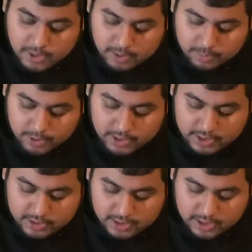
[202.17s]
But I
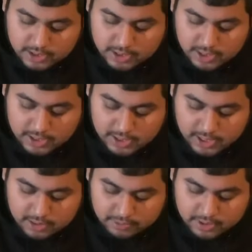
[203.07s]
think in the end
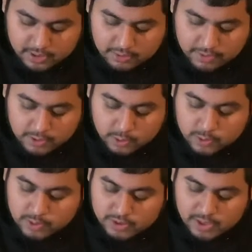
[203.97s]
of it, if I do
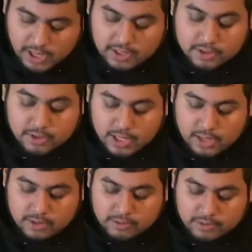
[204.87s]
decide to kind of,